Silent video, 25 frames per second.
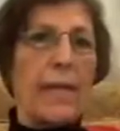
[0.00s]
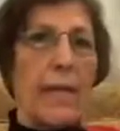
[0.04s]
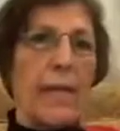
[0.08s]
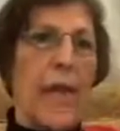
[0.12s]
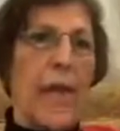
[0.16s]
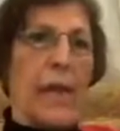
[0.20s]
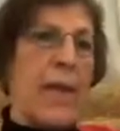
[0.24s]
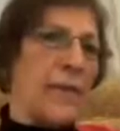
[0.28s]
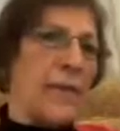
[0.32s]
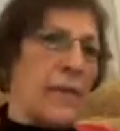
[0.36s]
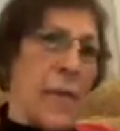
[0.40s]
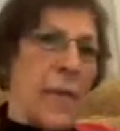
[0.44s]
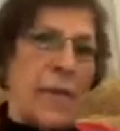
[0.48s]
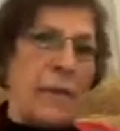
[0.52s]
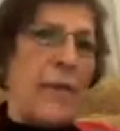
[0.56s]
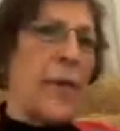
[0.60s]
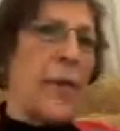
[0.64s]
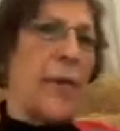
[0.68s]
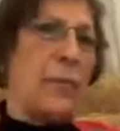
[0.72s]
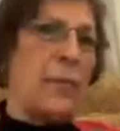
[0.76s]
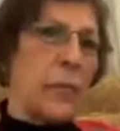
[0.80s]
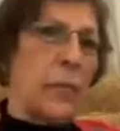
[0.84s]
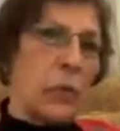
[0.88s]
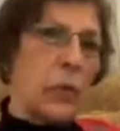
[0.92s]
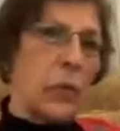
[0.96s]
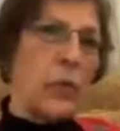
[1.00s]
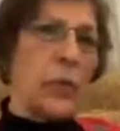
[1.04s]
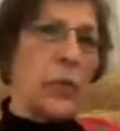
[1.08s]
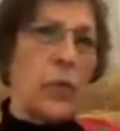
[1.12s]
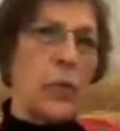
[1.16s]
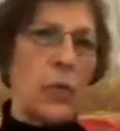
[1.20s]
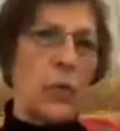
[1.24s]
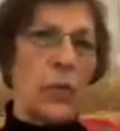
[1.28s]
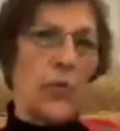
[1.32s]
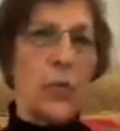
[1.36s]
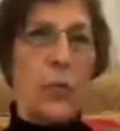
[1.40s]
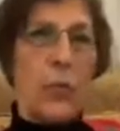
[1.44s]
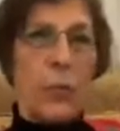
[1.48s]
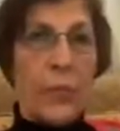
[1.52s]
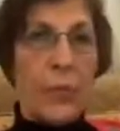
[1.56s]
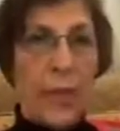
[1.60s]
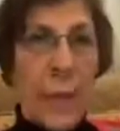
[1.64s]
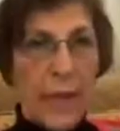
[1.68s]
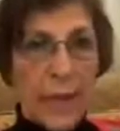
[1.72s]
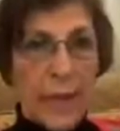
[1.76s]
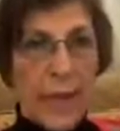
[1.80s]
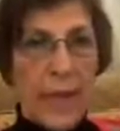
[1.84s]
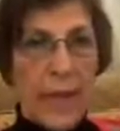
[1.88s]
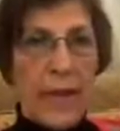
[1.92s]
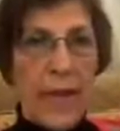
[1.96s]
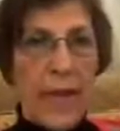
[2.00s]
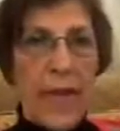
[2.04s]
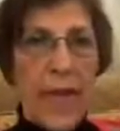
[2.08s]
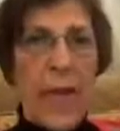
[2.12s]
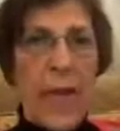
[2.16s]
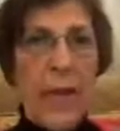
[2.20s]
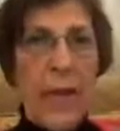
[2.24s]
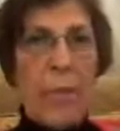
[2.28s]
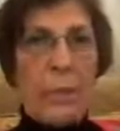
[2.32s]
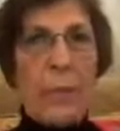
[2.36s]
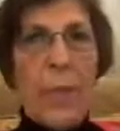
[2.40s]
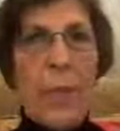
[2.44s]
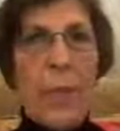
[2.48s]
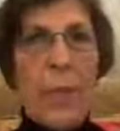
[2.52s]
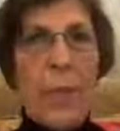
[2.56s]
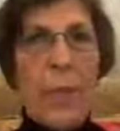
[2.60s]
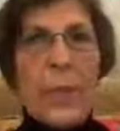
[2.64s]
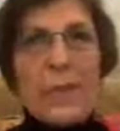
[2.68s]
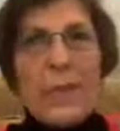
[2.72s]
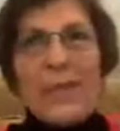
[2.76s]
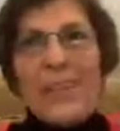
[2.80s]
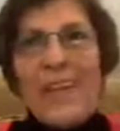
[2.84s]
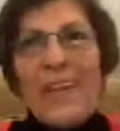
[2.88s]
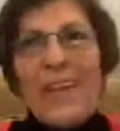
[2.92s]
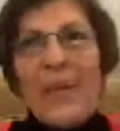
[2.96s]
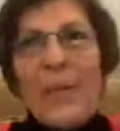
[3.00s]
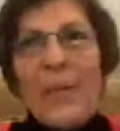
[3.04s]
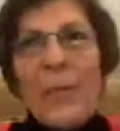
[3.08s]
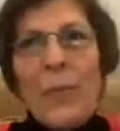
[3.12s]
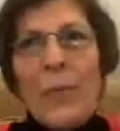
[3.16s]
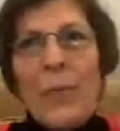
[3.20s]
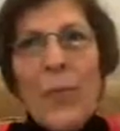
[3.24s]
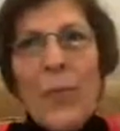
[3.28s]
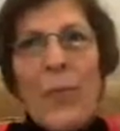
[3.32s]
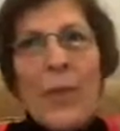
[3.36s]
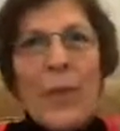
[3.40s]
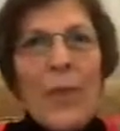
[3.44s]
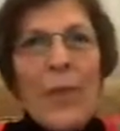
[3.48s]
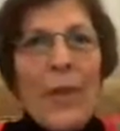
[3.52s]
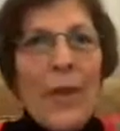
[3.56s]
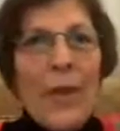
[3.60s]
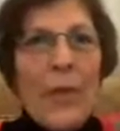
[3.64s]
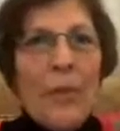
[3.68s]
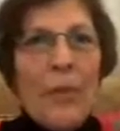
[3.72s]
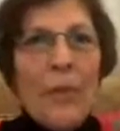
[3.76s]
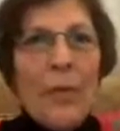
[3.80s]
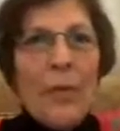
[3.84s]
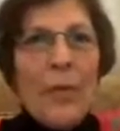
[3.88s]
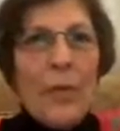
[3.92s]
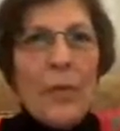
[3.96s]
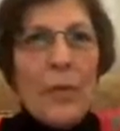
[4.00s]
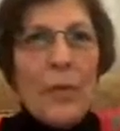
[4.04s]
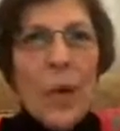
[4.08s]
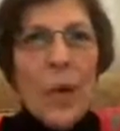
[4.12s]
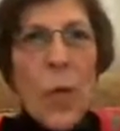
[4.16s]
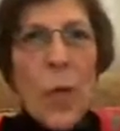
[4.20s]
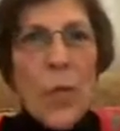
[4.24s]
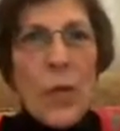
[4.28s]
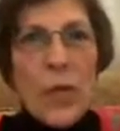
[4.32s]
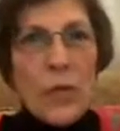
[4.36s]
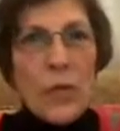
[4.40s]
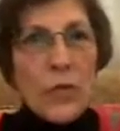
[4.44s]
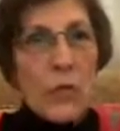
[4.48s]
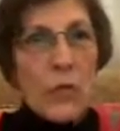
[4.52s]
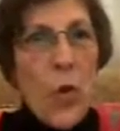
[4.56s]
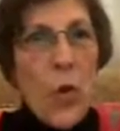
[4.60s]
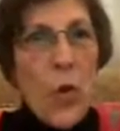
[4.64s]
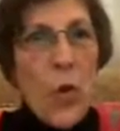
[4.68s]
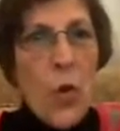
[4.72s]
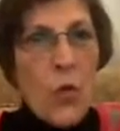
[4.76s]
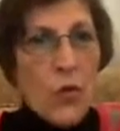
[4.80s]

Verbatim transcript: and send them to, to prison. But uh, with um, throwing stones,